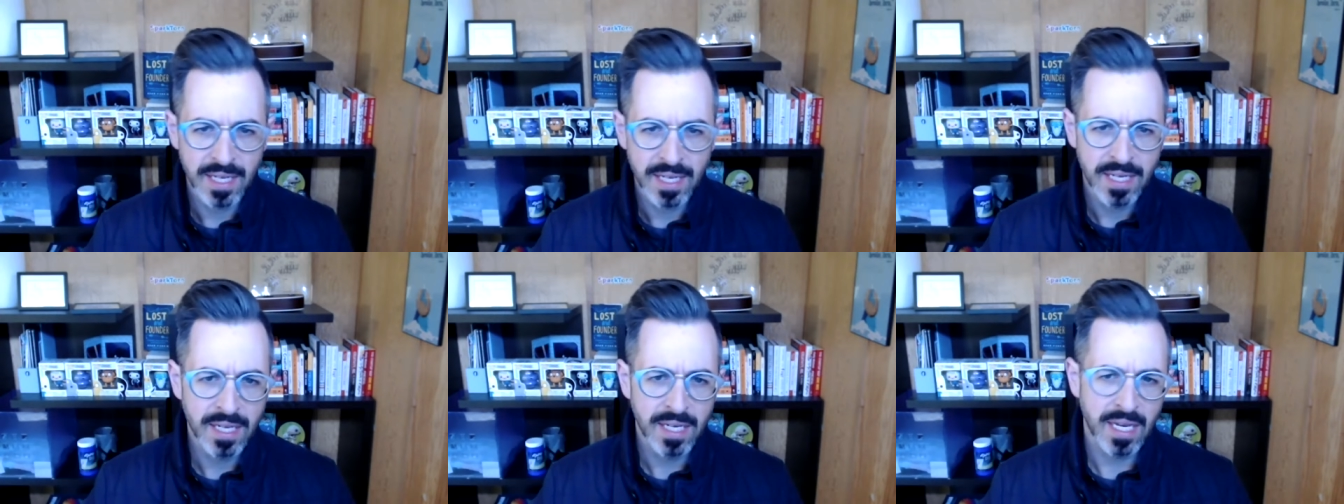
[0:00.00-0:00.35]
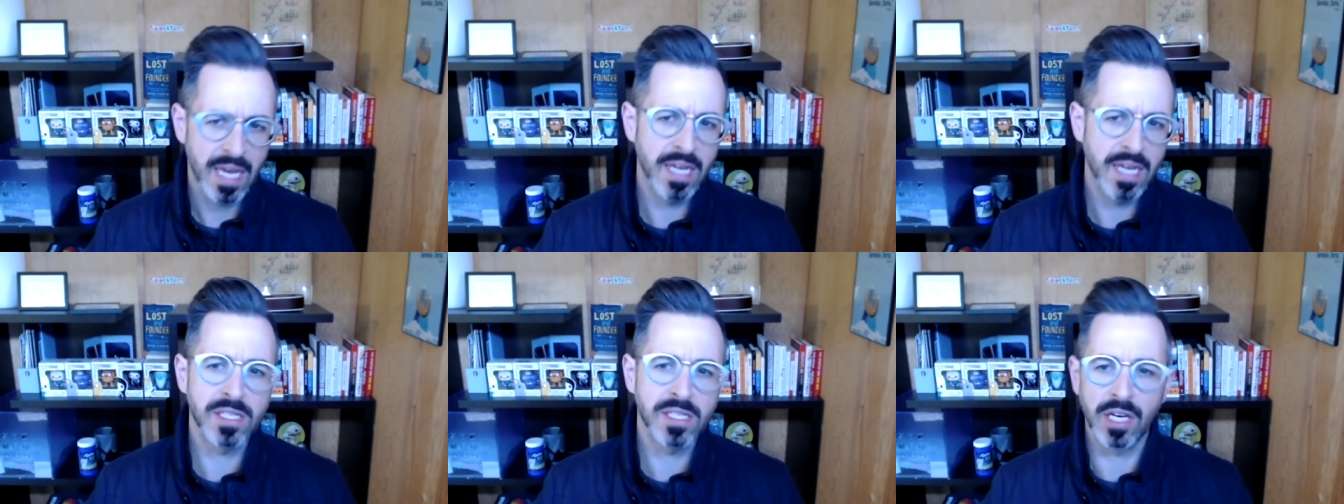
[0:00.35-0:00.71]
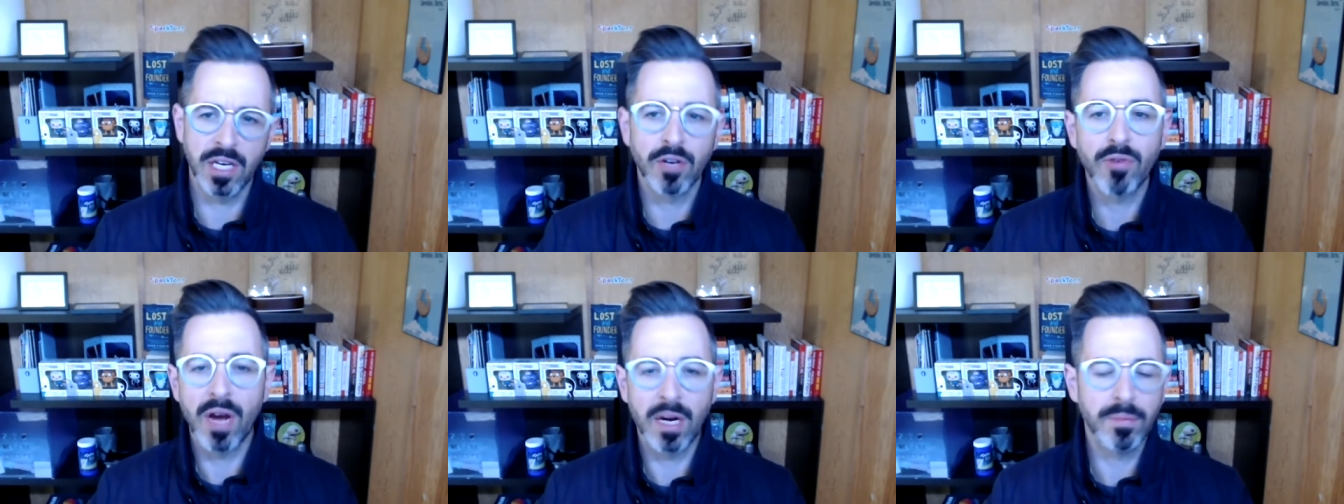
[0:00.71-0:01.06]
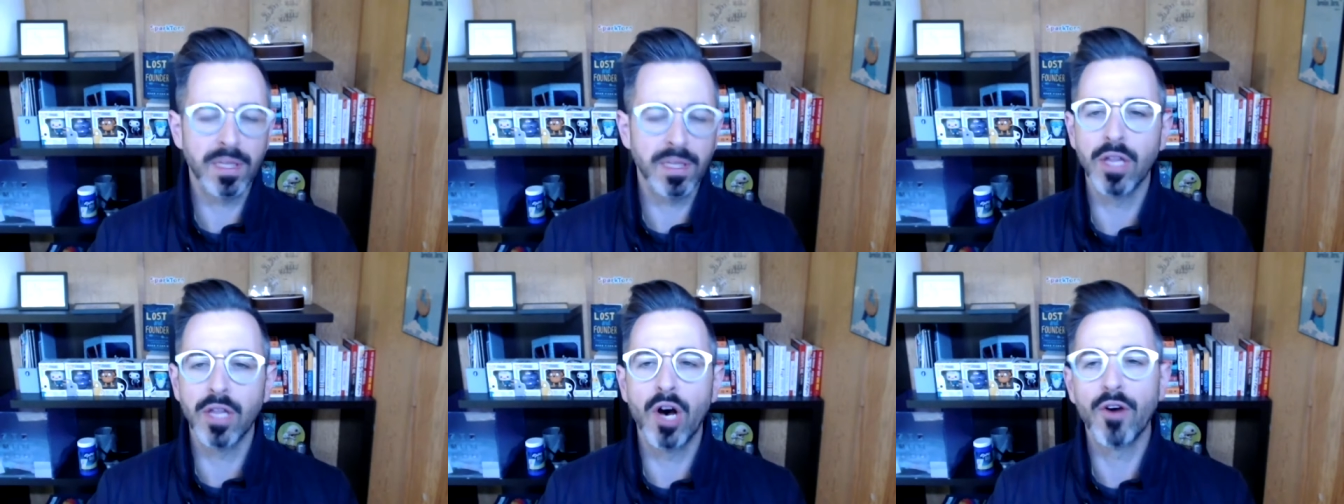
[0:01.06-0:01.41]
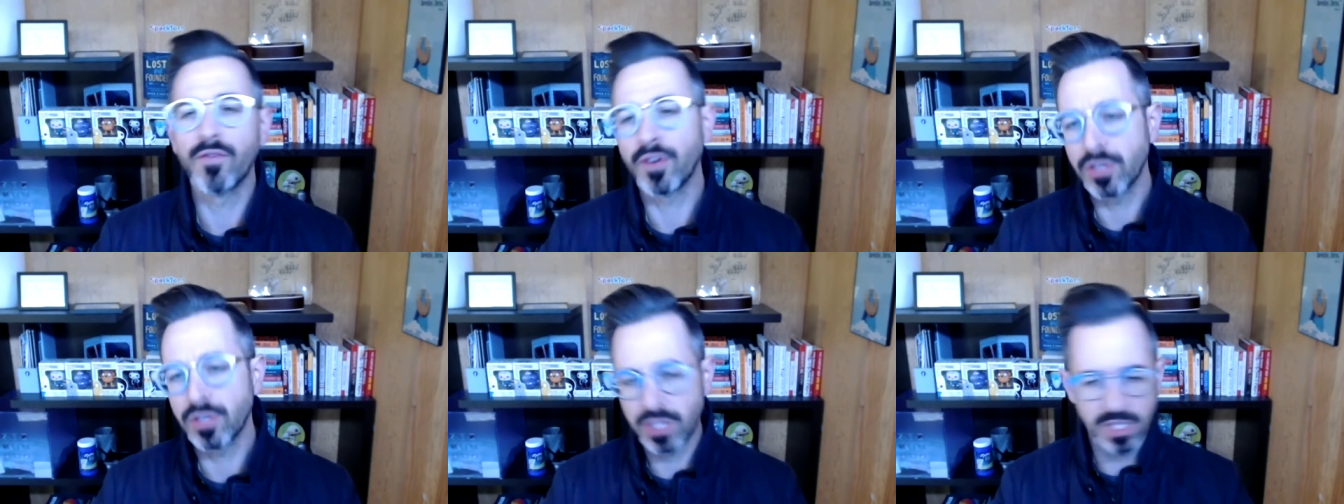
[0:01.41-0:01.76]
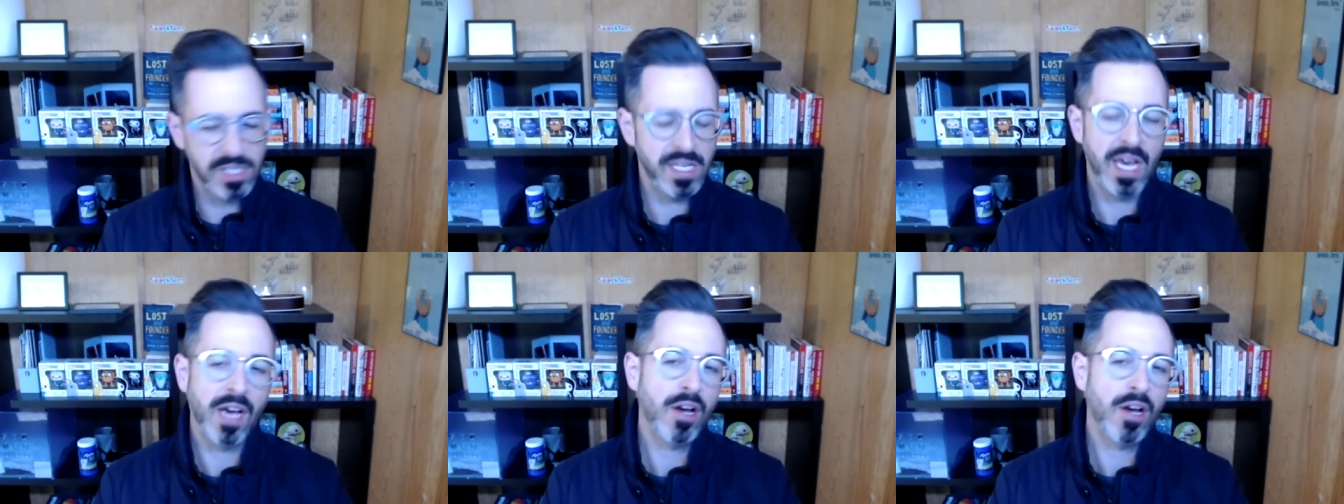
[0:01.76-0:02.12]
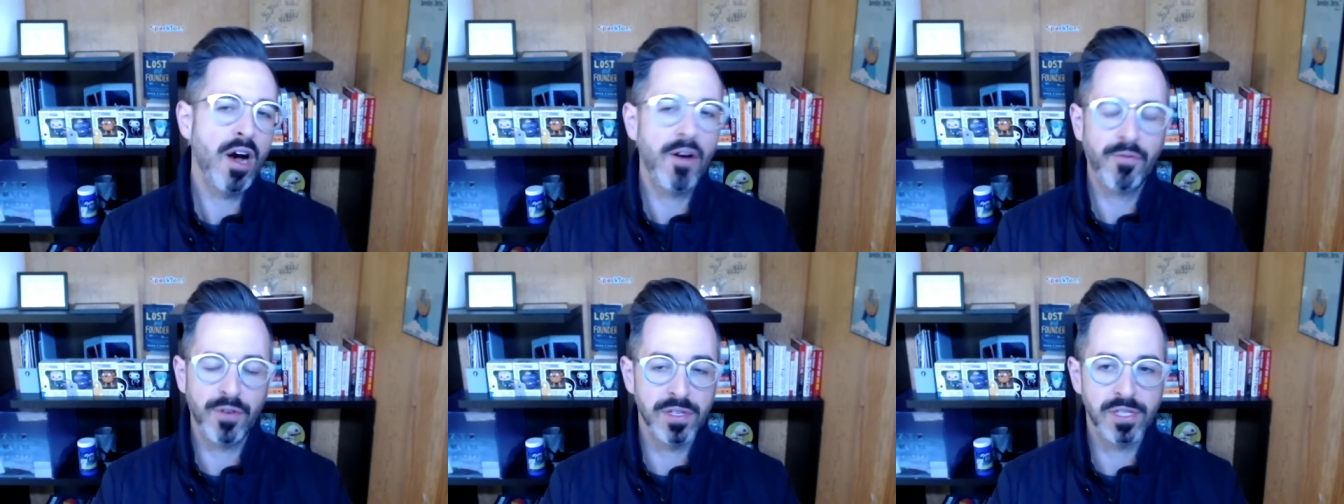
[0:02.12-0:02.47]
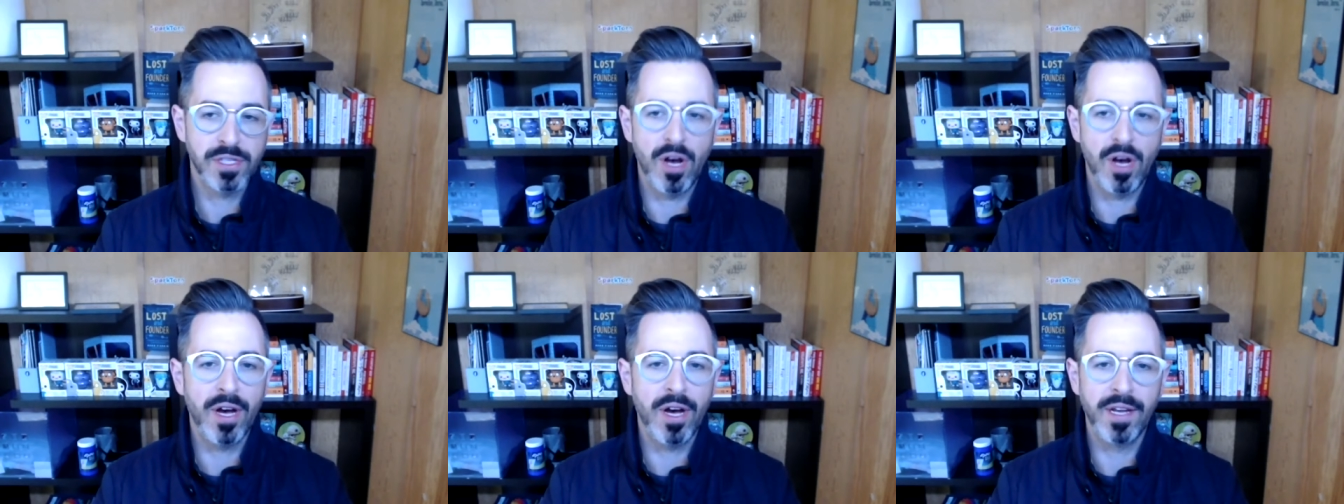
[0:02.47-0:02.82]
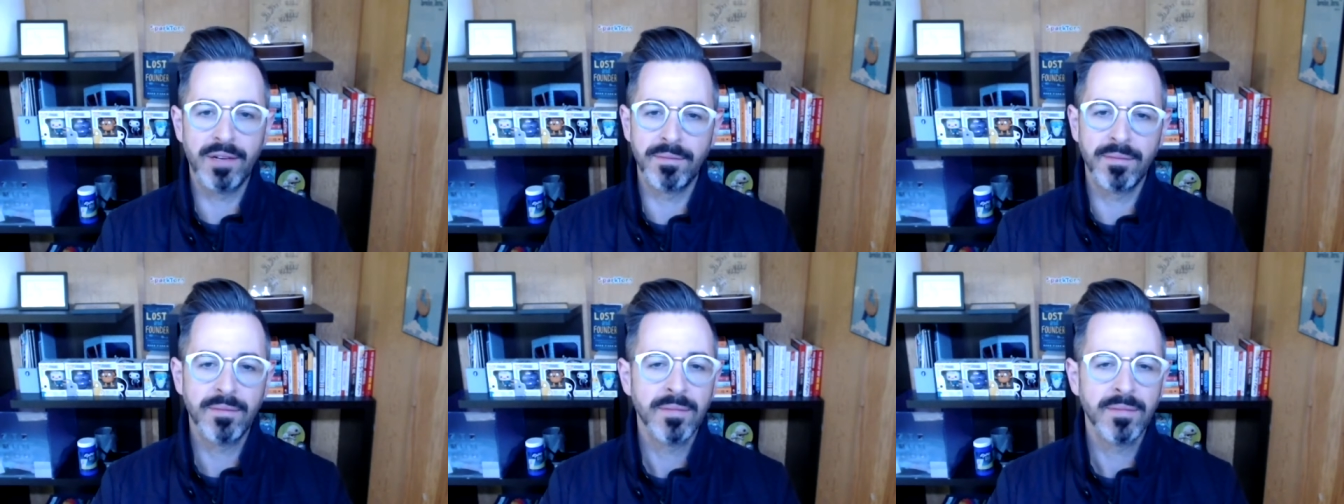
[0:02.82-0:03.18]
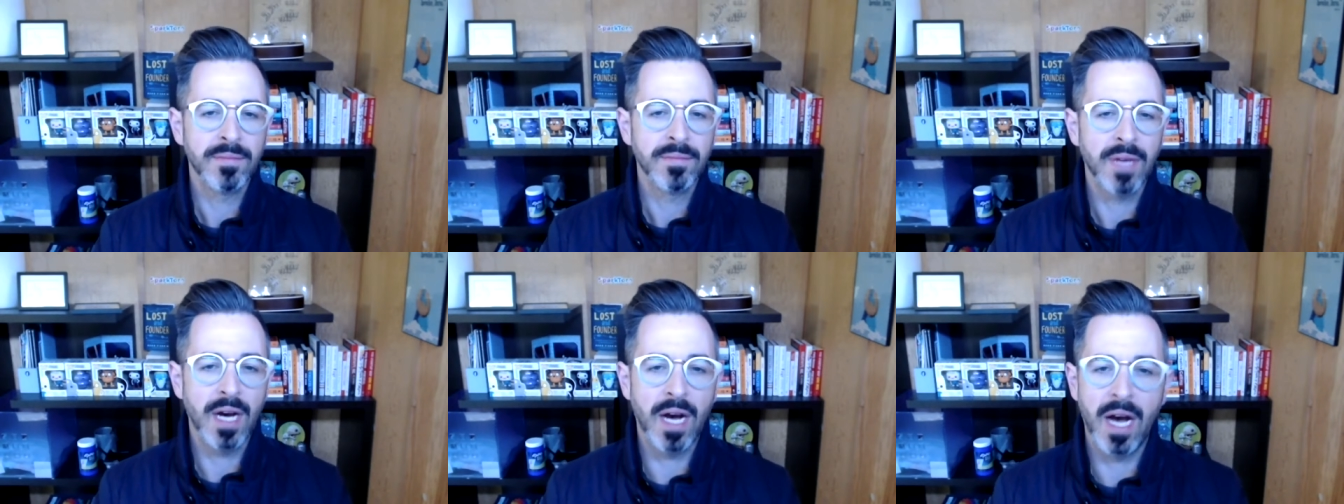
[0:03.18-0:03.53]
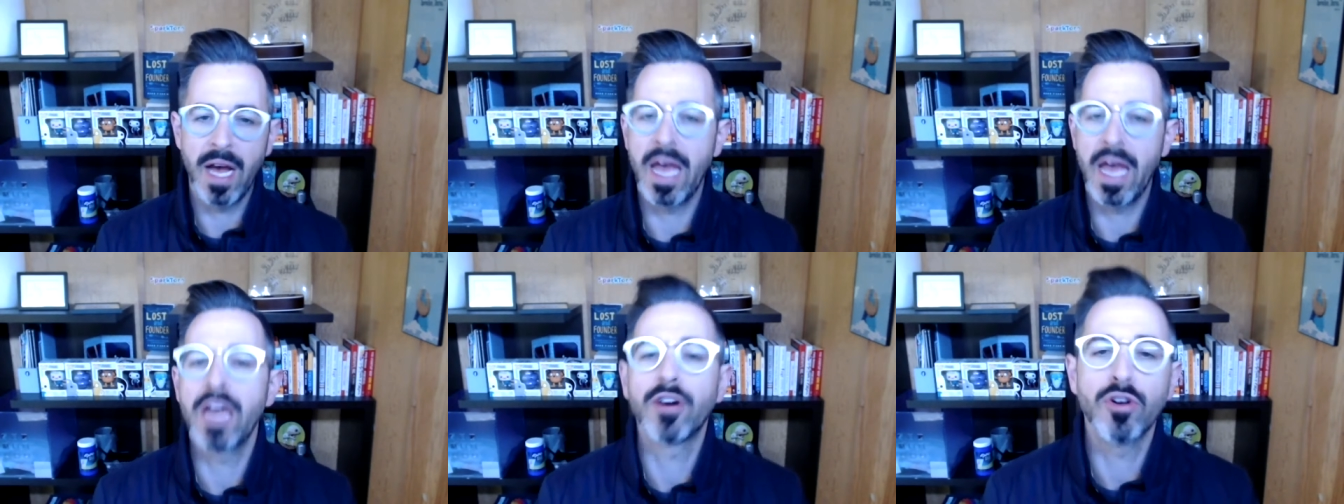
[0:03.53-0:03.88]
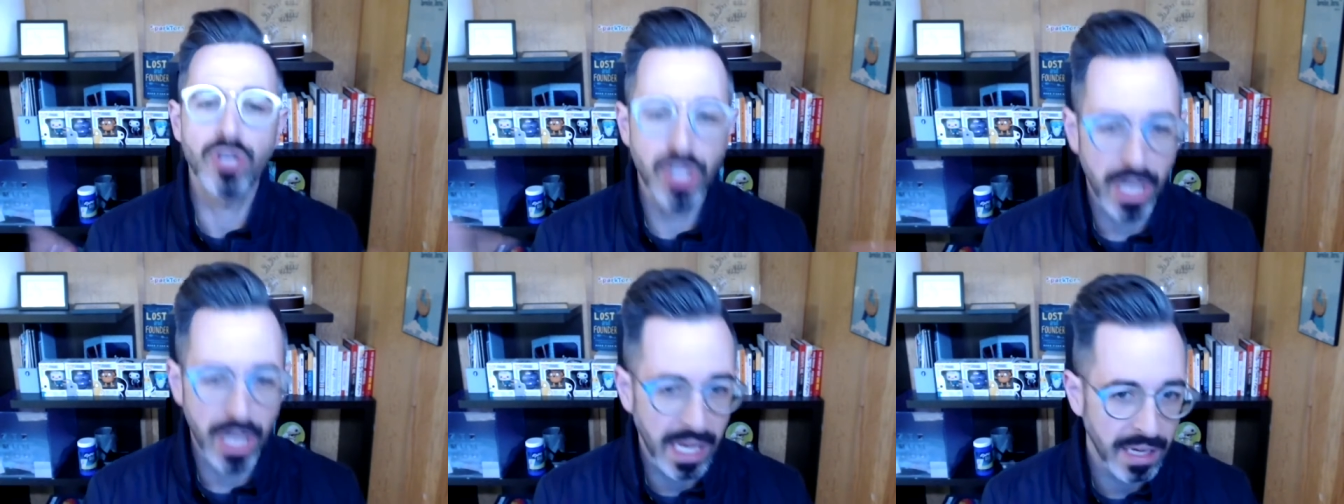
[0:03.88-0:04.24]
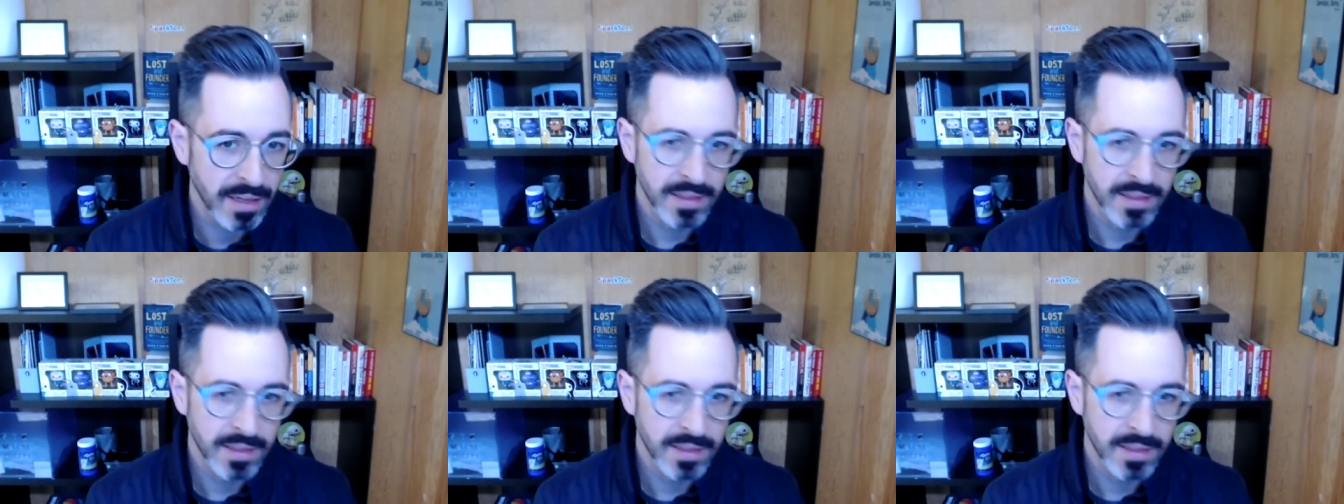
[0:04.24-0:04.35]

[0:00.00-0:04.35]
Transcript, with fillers: is incredibly low versus, say, a conference on uh, energy